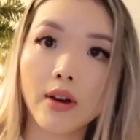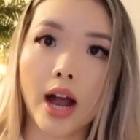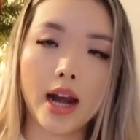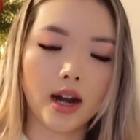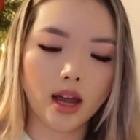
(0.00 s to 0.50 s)
for
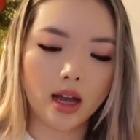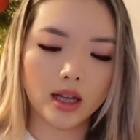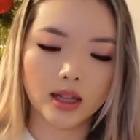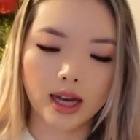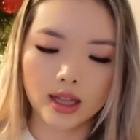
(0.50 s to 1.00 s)
editing,
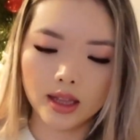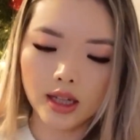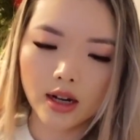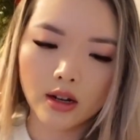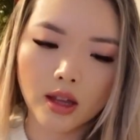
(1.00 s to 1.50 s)
like
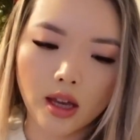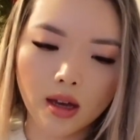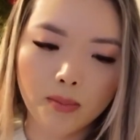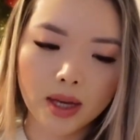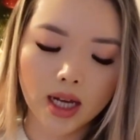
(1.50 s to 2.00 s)

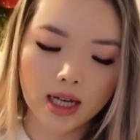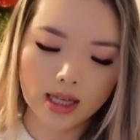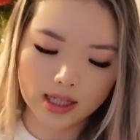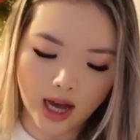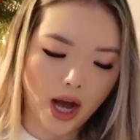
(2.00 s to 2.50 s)
literally,
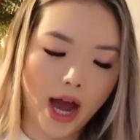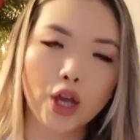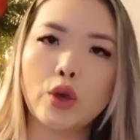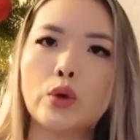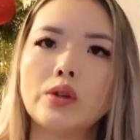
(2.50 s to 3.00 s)
because I
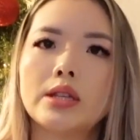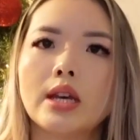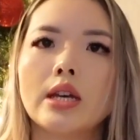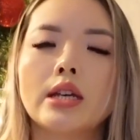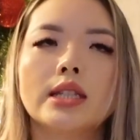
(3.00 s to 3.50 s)
use
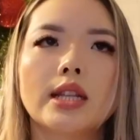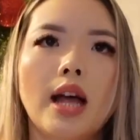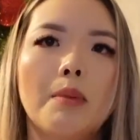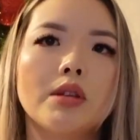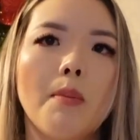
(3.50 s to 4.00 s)
his
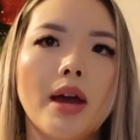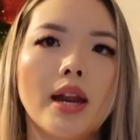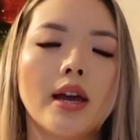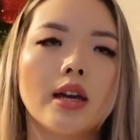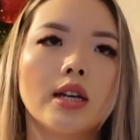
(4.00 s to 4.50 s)
laptop and
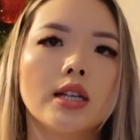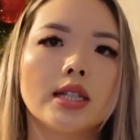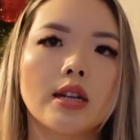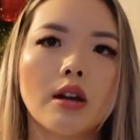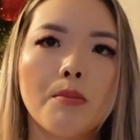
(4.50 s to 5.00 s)
his
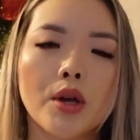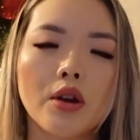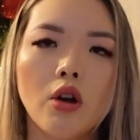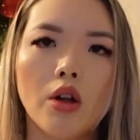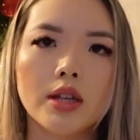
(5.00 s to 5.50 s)
computer
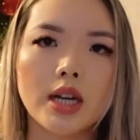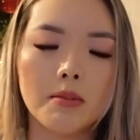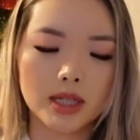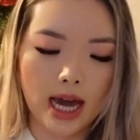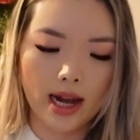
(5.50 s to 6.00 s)
all the time
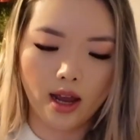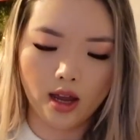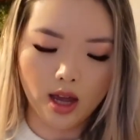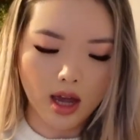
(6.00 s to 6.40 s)
to edit.